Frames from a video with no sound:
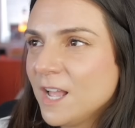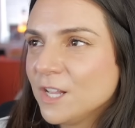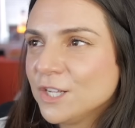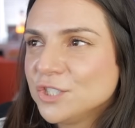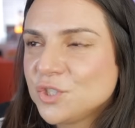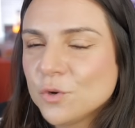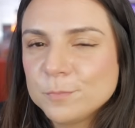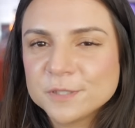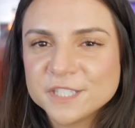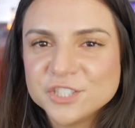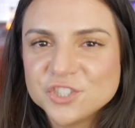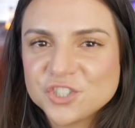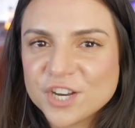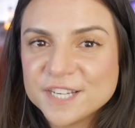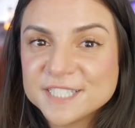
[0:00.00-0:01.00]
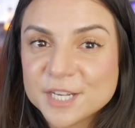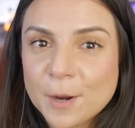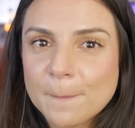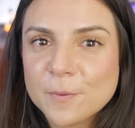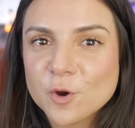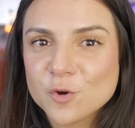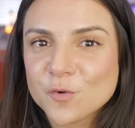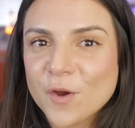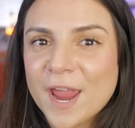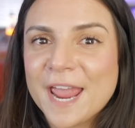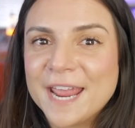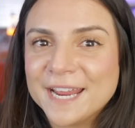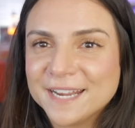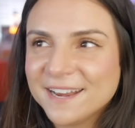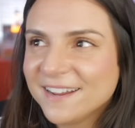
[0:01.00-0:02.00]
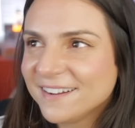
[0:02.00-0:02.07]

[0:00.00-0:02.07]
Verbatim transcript: Let's do a police chase in a parade.